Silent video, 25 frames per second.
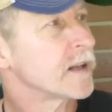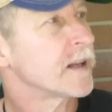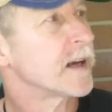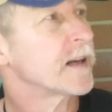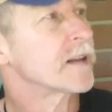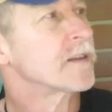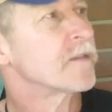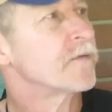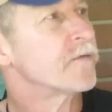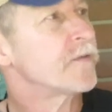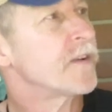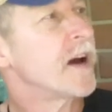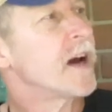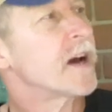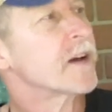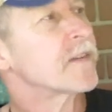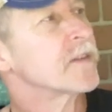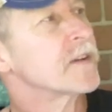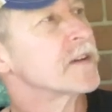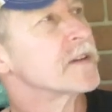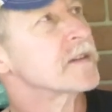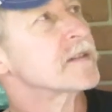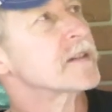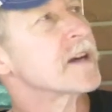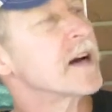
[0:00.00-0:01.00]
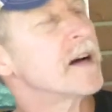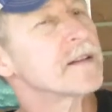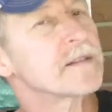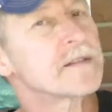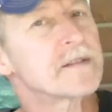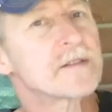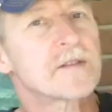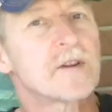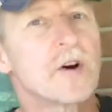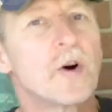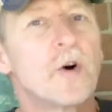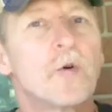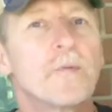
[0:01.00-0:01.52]
like the fact that it's got
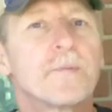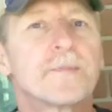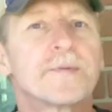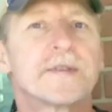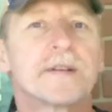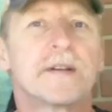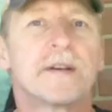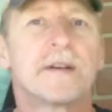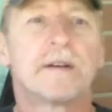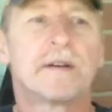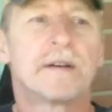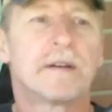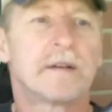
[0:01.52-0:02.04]
scopes